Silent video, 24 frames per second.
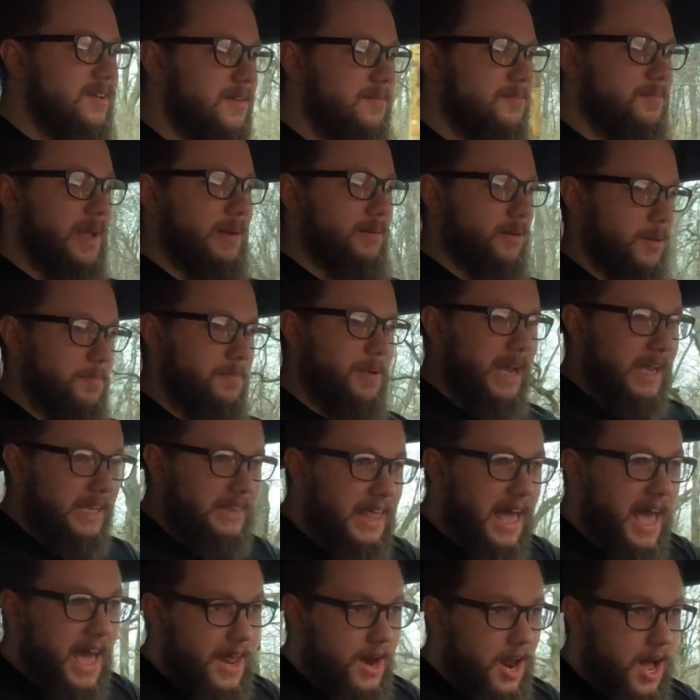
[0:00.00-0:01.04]
be able to pick
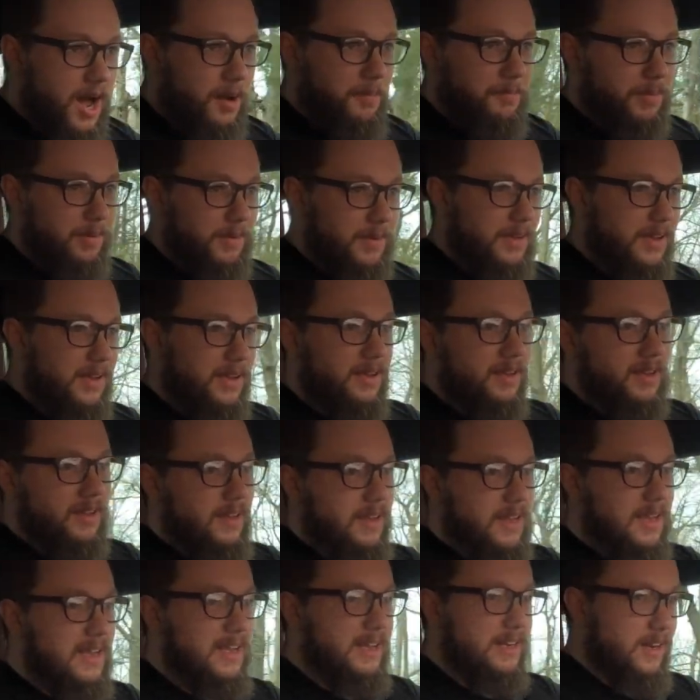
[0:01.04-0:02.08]
that up
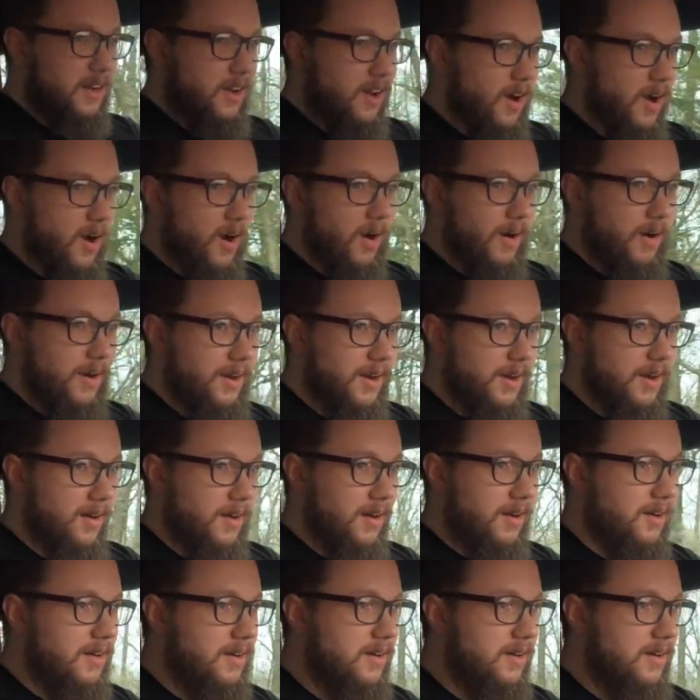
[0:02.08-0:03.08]
in car here.